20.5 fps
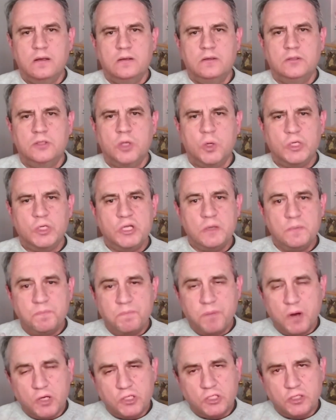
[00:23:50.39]
So it's
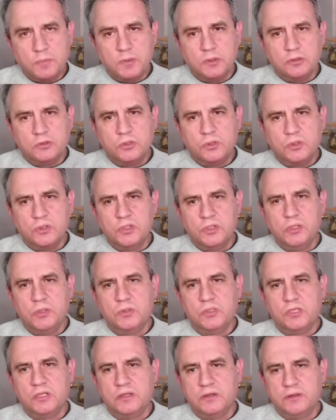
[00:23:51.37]
impossible to
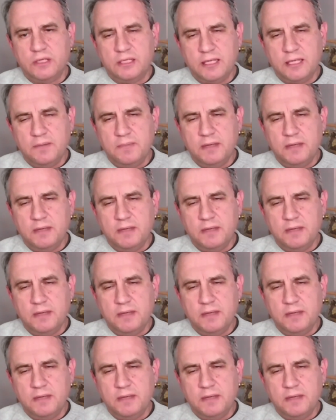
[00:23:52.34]
reduce a 30